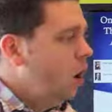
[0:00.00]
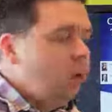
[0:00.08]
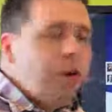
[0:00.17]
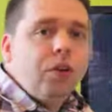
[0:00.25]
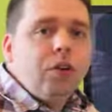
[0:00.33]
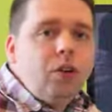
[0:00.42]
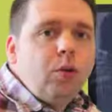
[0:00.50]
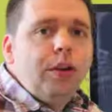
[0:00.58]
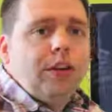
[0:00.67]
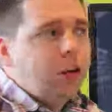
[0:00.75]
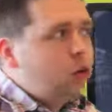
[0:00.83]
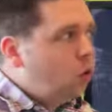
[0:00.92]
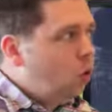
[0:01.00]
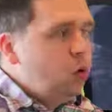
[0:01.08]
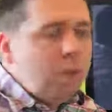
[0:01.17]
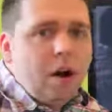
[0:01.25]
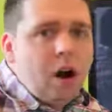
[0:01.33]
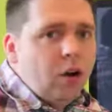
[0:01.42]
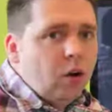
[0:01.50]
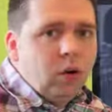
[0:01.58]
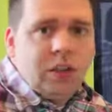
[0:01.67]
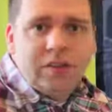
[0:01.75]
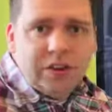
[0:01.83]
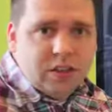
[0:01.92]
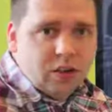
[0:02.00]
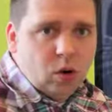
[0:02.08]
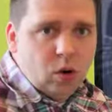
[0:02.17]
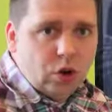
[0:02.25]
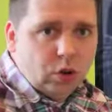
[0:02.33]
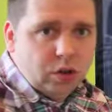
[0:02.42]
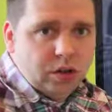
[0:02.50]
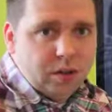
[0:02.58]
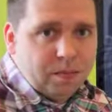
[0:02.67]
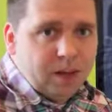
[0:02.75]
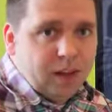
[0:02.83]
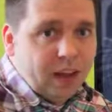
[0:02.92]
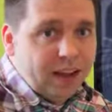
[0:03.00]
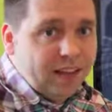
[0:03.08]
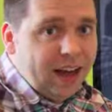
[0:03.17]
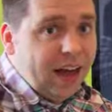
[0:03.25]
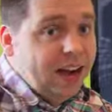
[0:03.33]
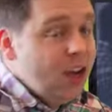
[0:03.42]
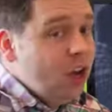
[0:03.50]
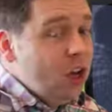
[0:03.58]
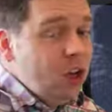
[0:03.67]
When you're doing a Groupon or Living Social or something like that,